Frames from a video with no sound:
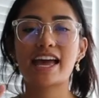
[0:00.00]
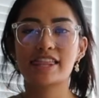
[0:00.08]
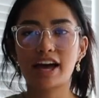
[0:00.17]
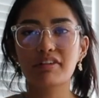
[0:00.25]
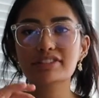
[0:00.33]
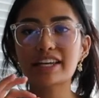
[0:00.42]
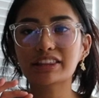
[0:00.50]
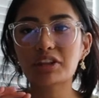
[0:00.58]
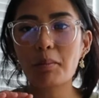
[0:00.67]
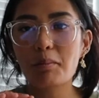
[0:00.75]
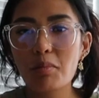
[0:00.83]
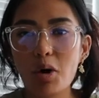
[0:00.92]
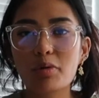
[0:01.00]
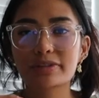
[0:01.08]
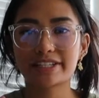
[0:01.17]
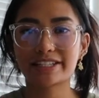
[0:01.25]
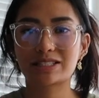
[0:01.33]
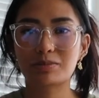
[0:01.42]
and that was like the most
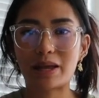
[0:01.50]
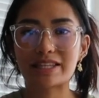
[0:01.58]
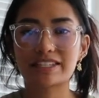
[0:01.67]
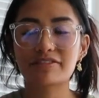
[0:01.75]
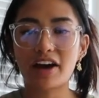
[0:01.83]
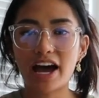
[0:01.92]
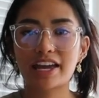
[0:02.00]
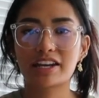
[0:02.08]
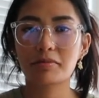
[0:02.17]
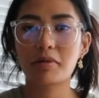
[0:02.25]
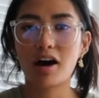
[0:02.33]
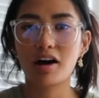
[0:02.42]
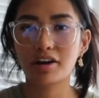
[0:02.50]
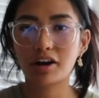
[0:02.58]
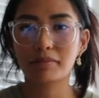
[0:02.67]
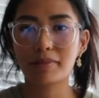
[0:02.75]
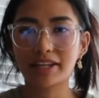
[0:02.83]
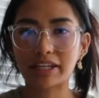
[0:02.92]
expensive item on
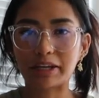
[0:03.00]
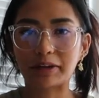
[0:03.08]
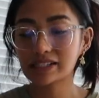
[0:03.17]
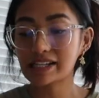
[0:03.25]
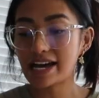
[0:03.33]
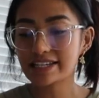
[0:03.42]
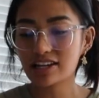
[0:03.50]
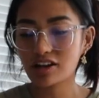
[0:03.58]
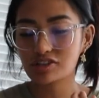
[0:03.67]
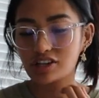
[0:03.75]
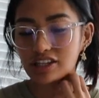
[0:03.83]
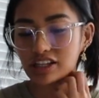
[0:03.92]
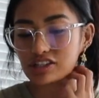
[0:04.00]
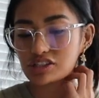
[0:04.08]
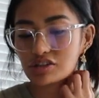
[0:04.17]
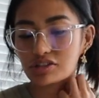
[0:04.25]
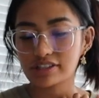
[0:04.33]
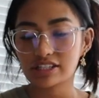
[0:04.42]
our menu. The last entree, they can
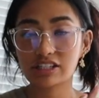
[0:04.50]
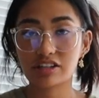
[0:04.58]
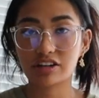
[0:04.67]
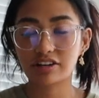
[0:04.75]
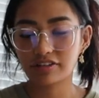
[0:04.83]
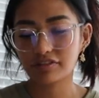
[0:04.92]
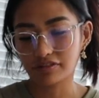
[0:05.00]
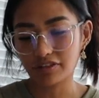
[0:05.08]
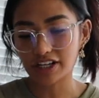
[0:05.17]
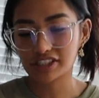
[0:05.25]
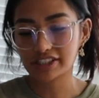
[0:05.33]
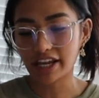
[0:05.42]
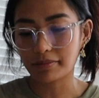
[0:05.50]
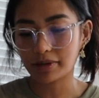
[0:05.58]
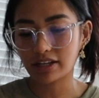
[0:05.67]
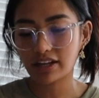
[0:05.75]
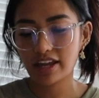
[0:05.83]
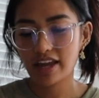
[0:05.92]
choose either fresh
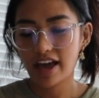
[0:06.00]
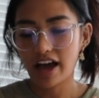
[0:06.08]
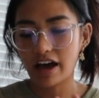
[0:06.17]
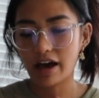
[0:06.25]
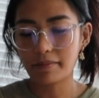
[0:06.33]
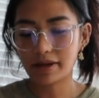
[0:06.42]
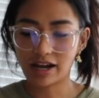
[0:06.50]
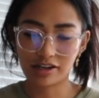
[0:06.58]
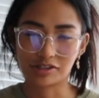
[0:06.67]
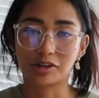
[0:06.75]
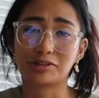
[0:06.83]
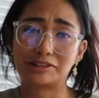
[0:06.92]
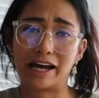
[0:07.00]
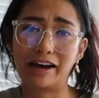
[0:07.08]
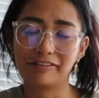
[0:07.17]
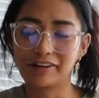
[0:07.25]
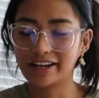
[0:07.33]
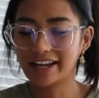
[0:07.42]
salmon, and I chose
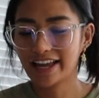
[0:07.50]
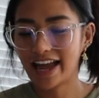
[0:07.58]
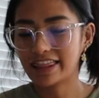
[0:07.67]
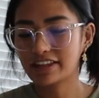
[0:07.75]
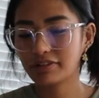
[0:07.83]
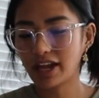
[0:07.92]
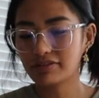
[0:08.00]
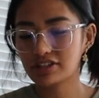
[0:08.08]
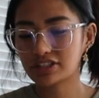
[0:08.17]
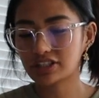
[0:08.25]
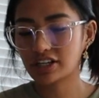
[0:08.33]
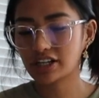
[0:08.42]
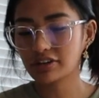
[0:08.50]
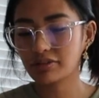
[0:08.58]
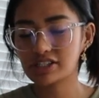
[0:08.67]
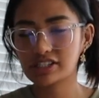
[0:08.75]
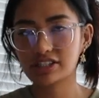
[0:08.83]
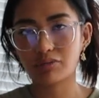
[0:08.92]
that one. And then we have dessert,
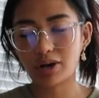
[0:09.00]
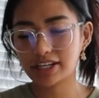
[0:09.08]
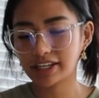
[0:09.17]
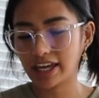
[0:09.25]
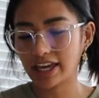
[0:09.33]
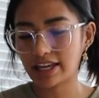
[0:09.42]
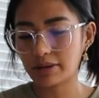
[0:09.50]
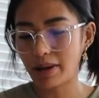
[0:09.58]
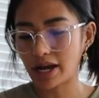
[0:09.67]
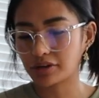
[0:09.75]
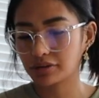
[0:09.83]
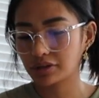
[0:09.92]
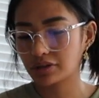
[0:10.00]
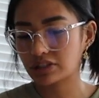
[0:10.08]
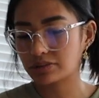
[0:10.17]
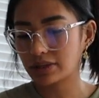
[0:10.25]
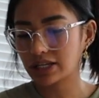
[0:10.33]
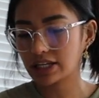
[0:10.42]
which is the wedding cake,
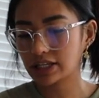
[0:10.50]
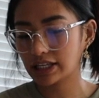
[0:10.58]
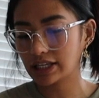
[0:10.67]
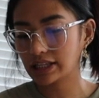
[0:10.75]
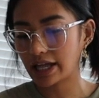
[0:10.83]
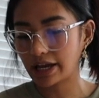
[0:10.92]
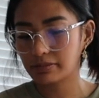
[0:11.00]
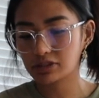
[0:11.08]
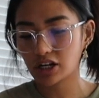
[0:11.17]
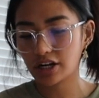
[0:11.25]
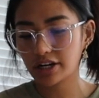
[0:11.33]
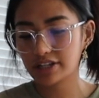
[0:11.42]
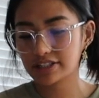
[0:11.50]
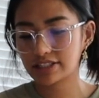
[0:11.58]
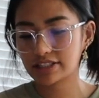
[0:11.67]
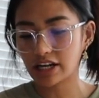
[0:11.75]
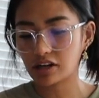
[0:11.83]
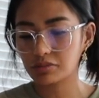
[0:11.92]
macaroons, mini key lime tarts,
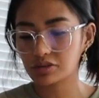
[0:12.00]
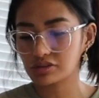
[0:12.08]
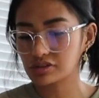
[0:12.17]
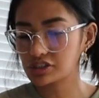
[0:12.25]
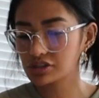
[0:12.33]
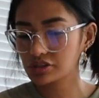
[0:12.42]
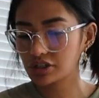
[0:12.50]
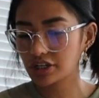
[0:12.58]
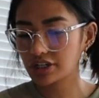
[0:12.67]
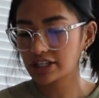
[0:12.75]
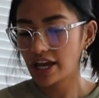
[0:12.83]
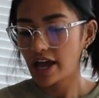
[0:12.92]
tiramisu shooters,